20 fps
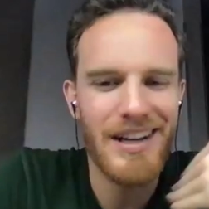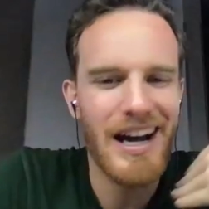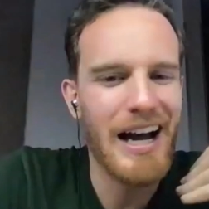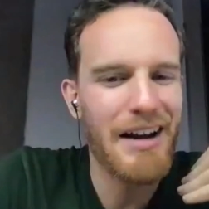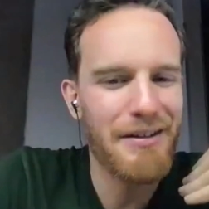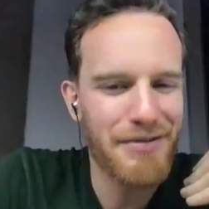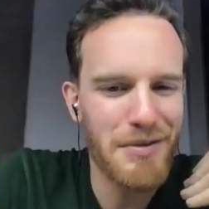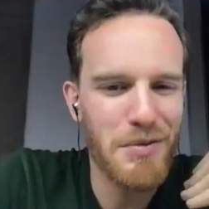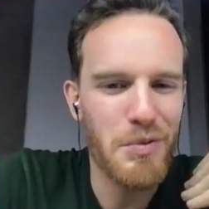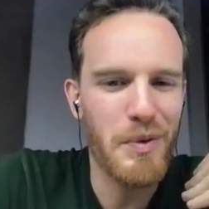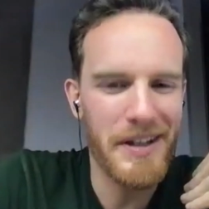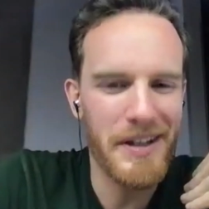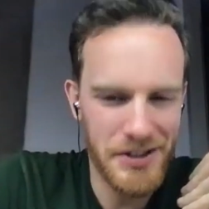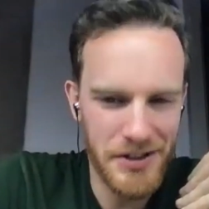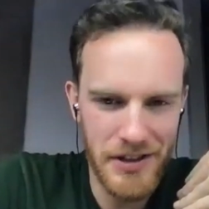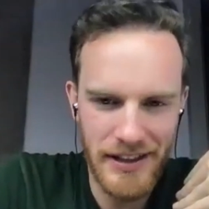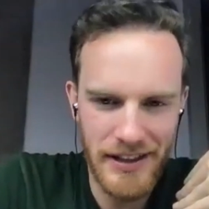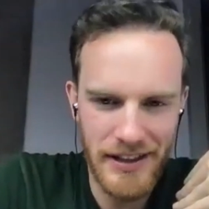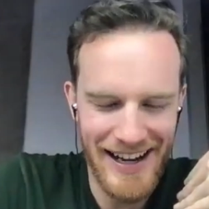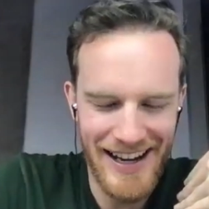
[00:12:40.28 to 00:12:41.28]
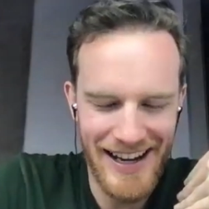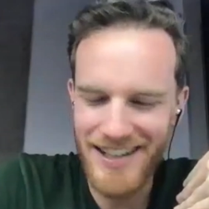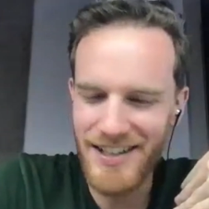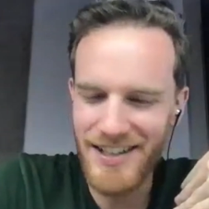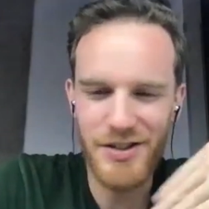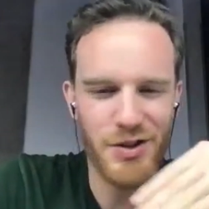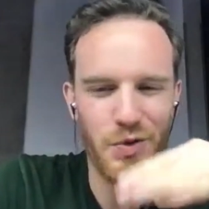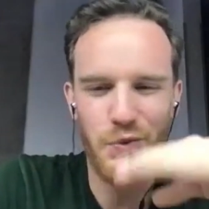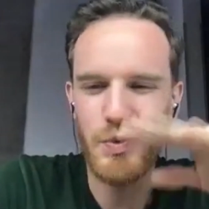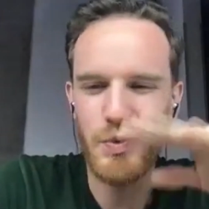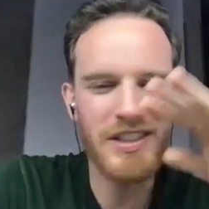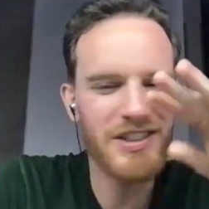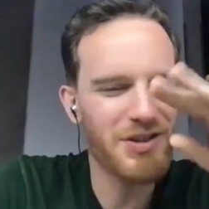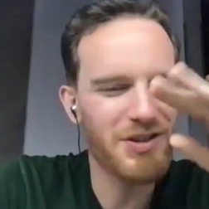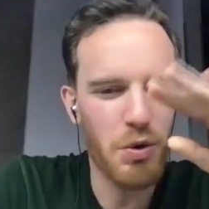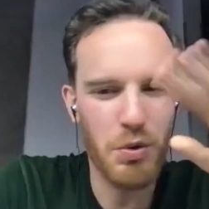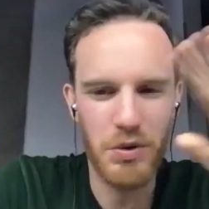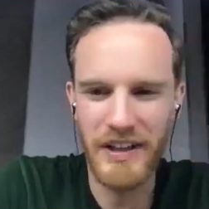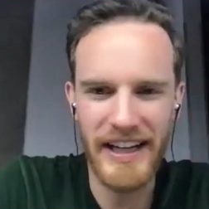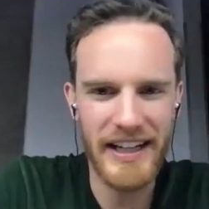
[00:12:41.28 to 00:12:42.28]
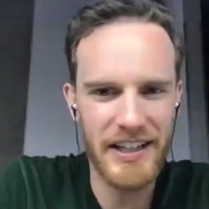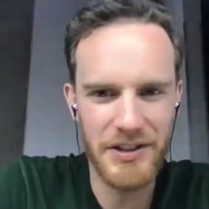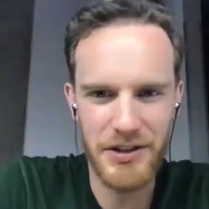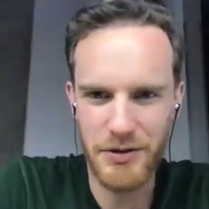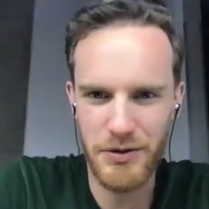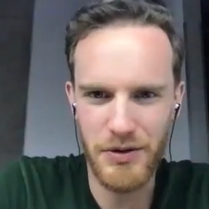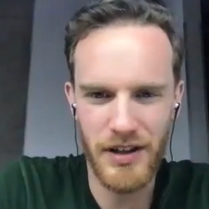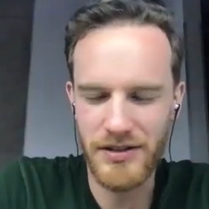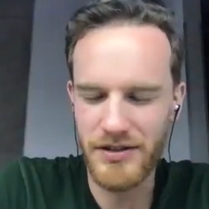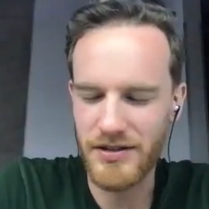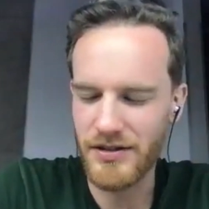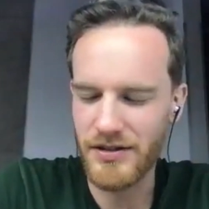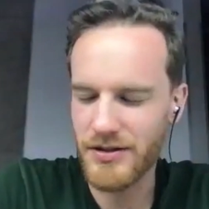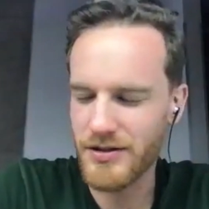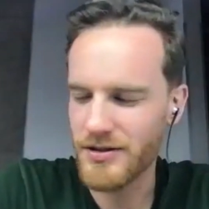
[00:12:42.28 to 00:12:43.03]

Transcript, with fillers: I'm from Western Canada, so we don't like Toronto.